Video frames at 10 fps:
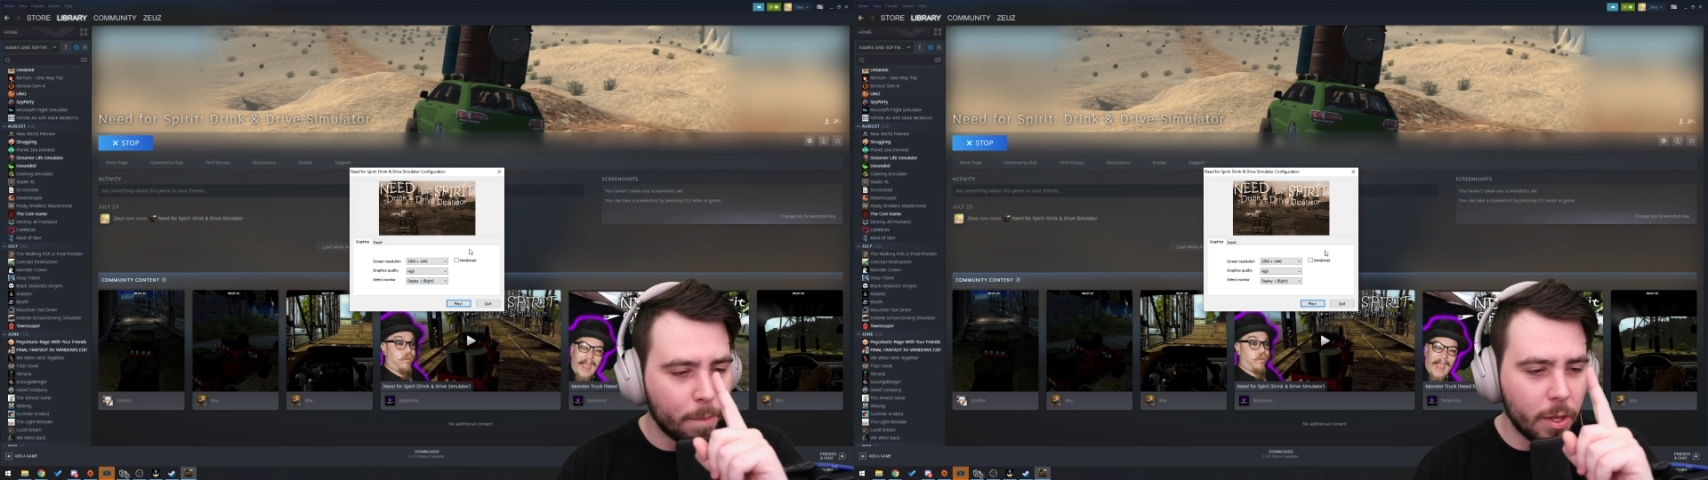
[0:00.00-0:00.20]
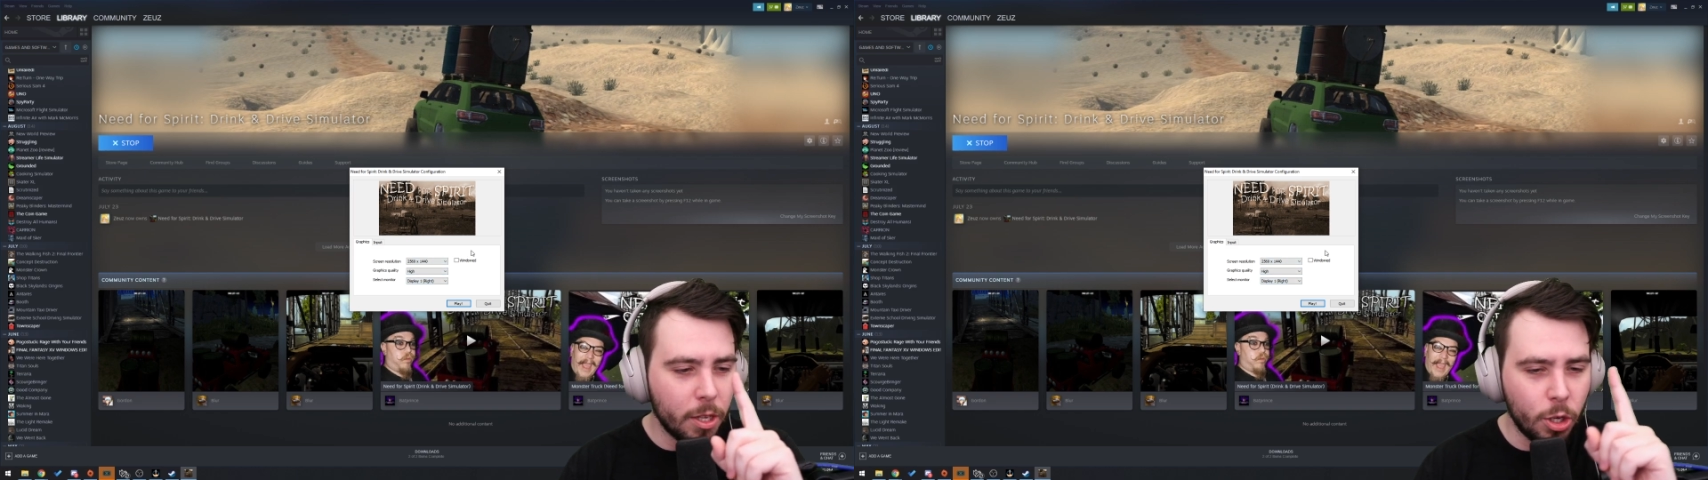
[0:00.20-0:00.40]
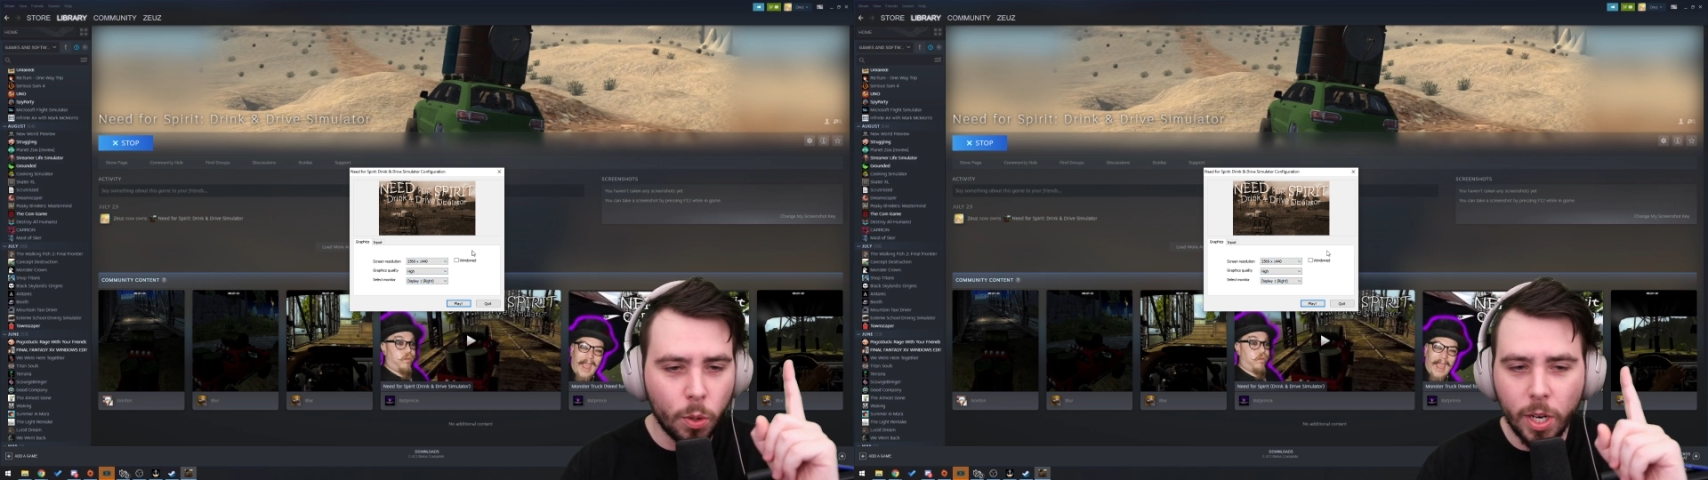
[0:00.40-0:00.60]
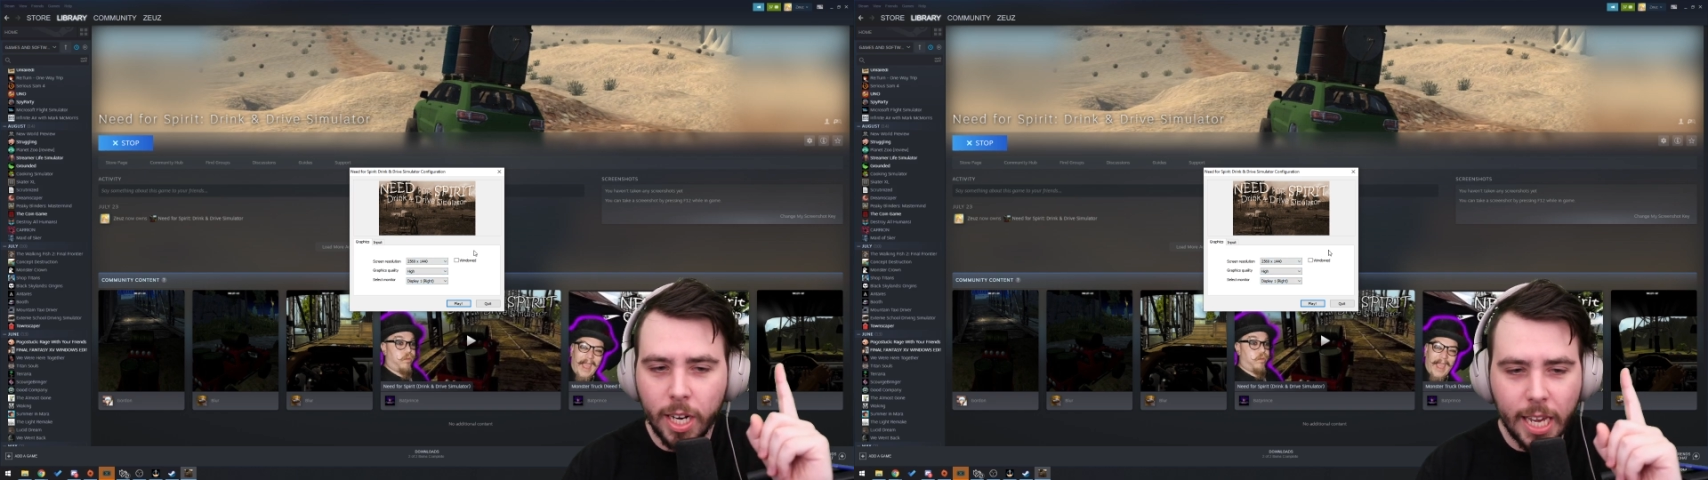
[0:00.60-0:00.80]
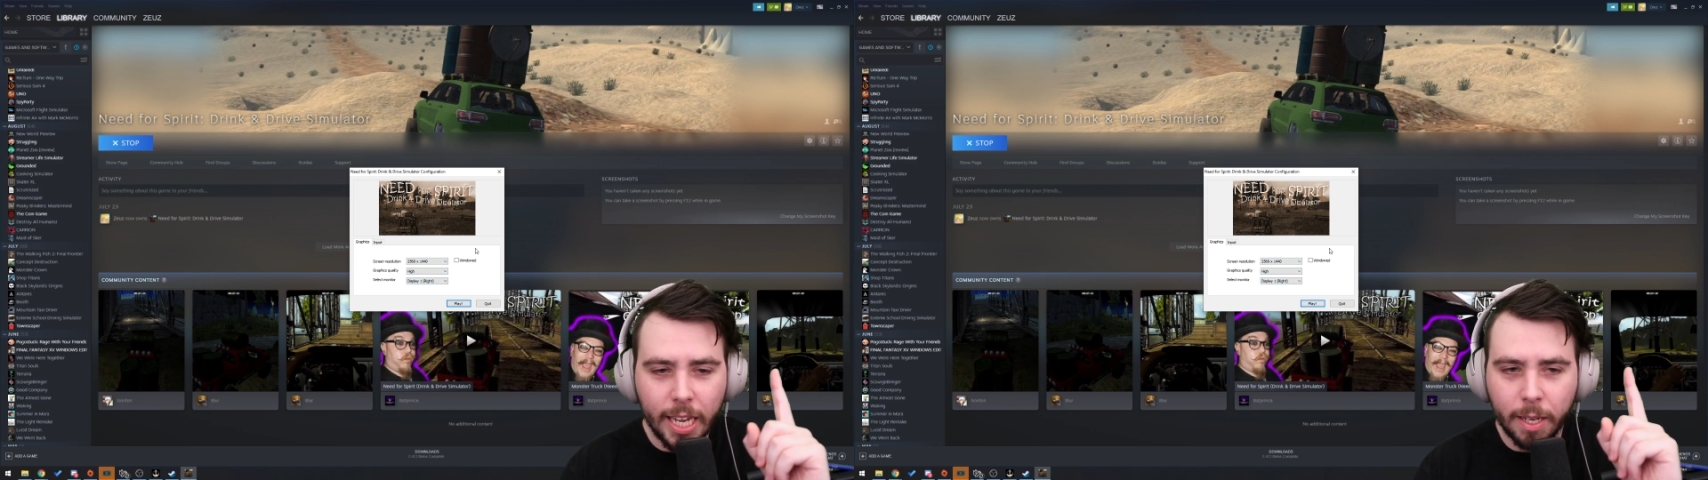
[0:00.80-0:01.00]

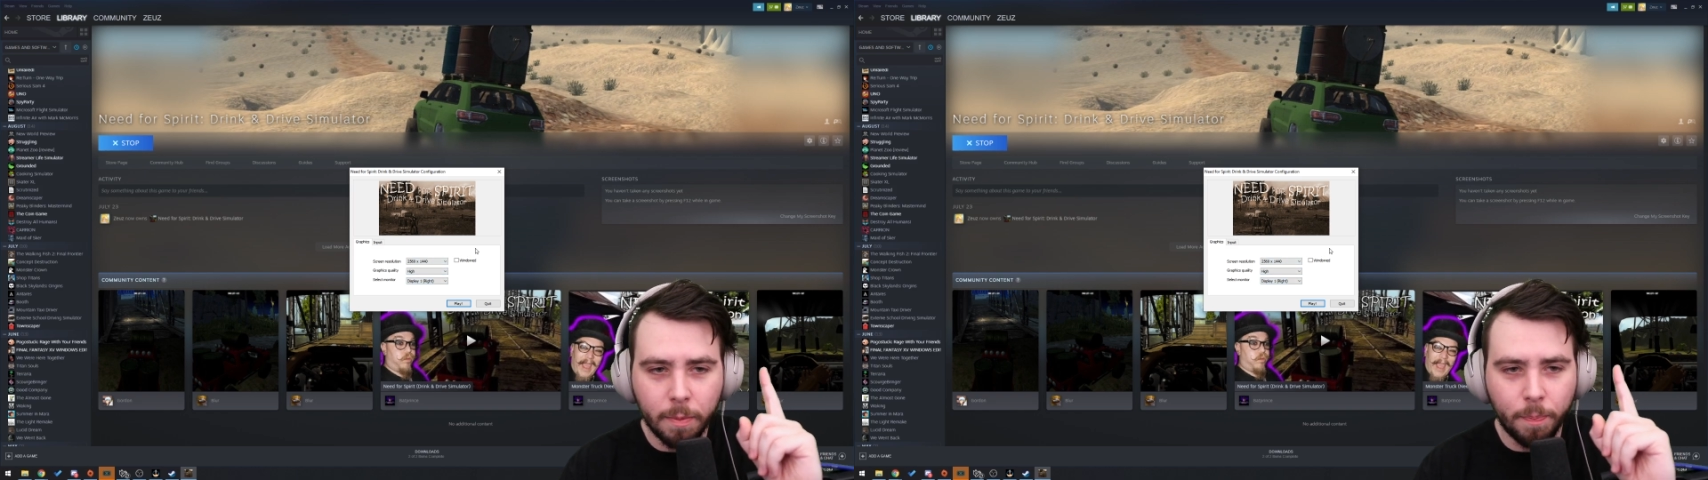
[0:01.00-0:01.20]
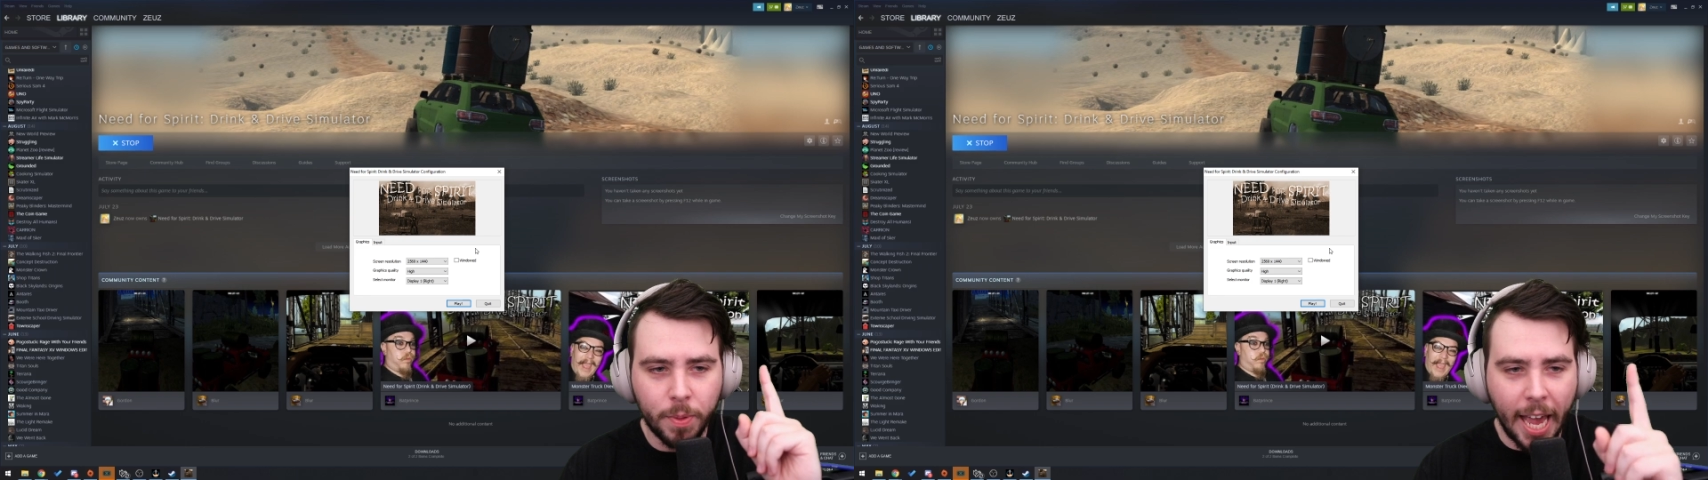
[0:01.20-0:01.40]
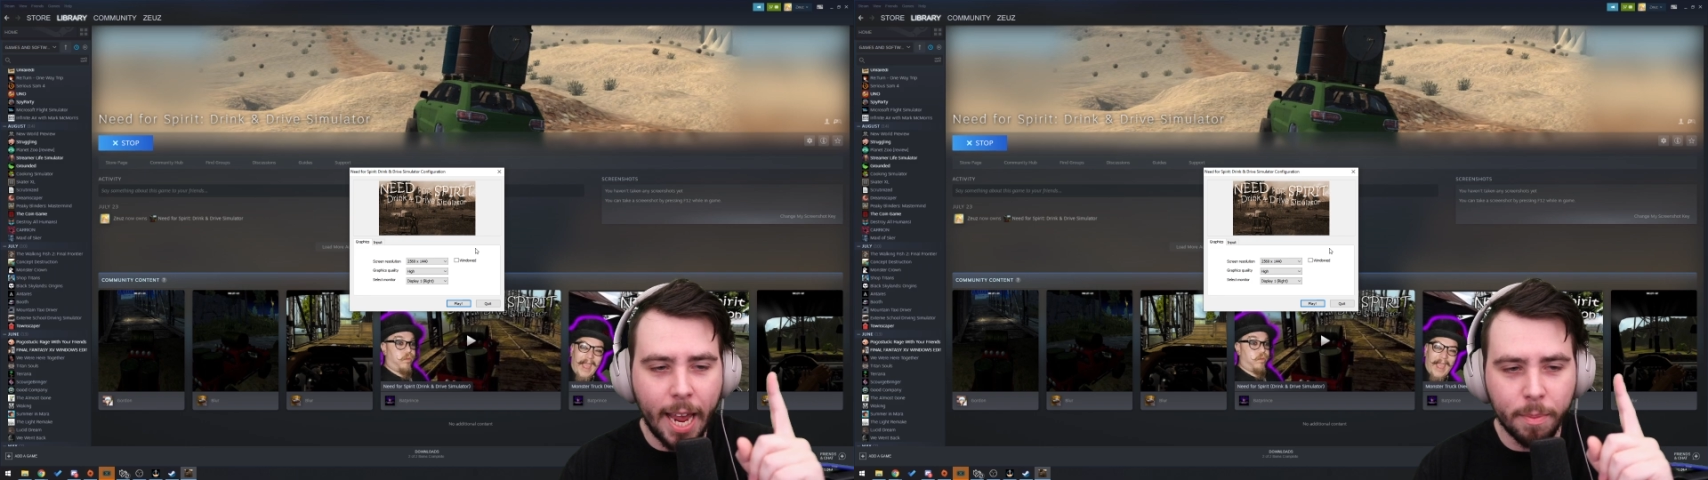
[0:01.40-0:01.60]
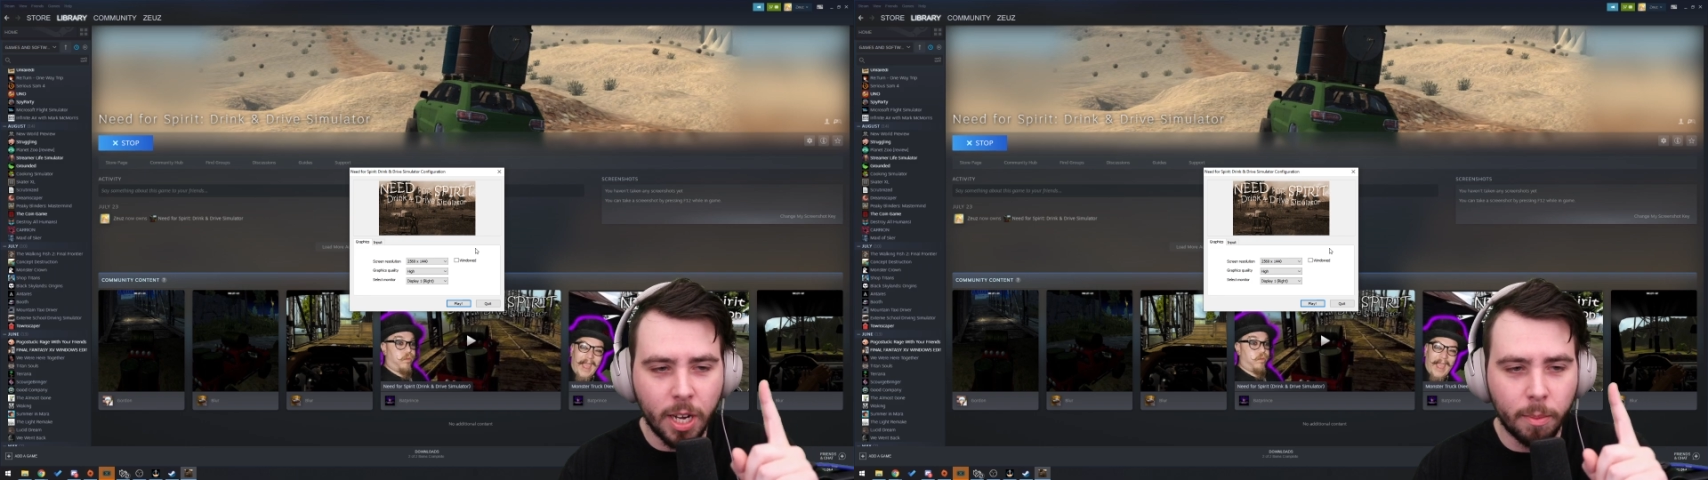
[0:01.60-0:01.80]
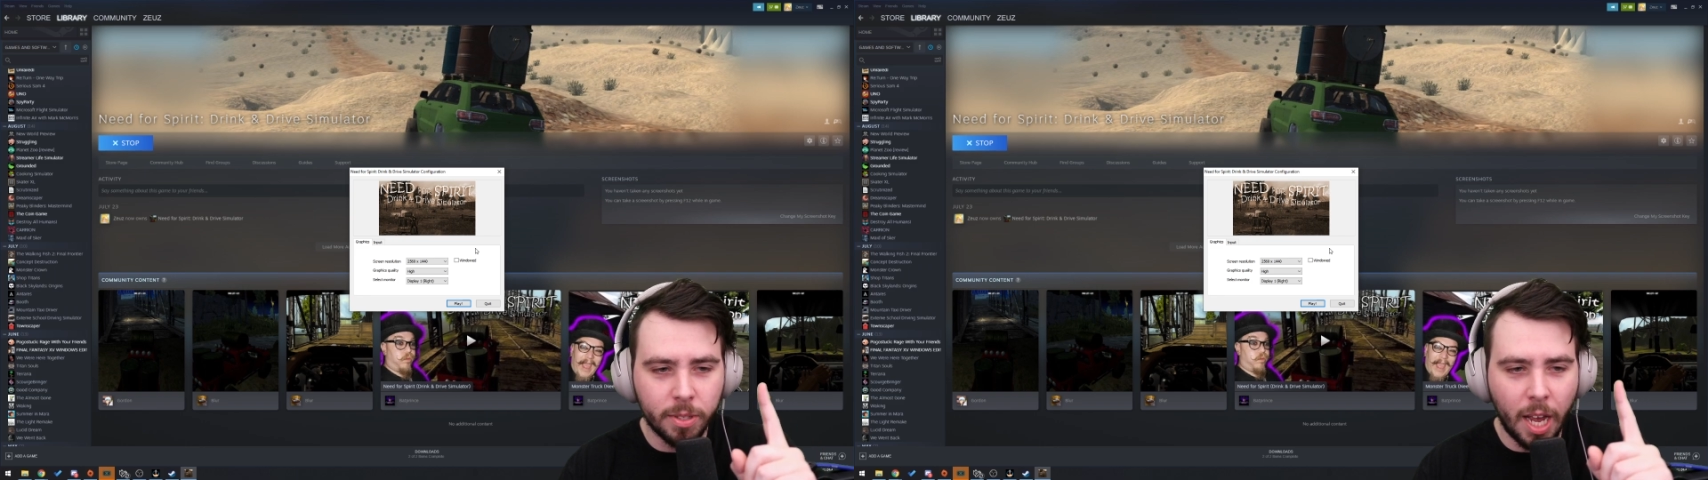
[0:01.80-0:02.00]
Unity game
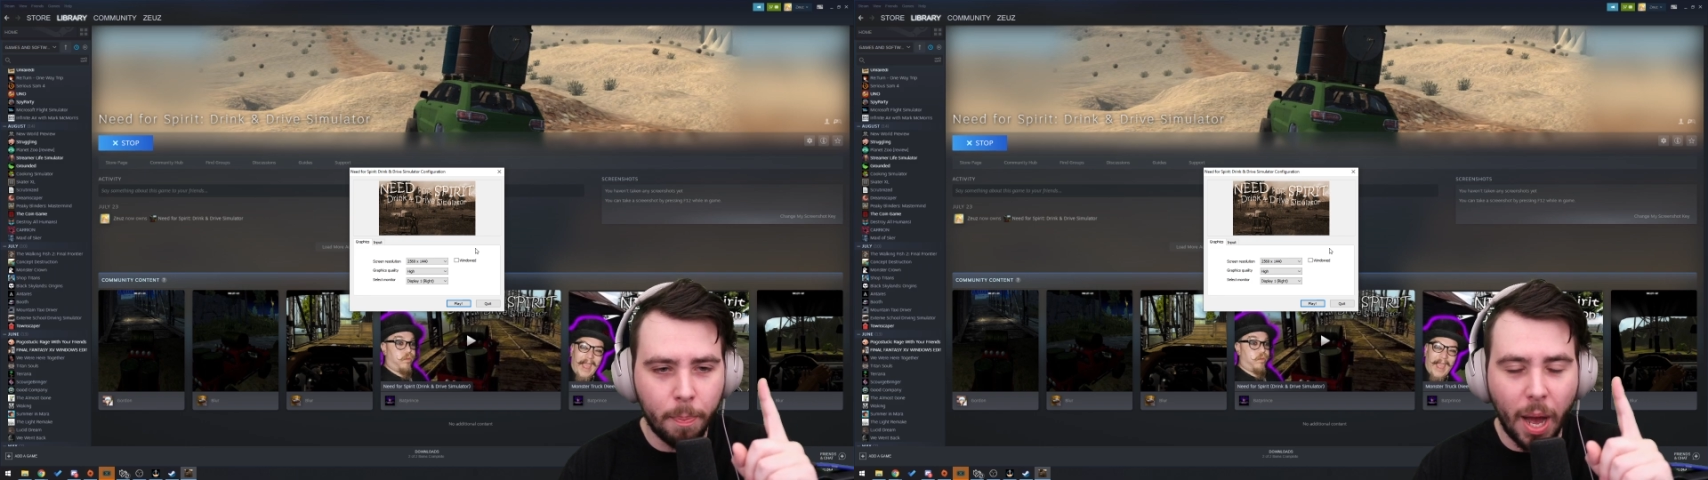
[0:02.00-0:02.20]
comes up,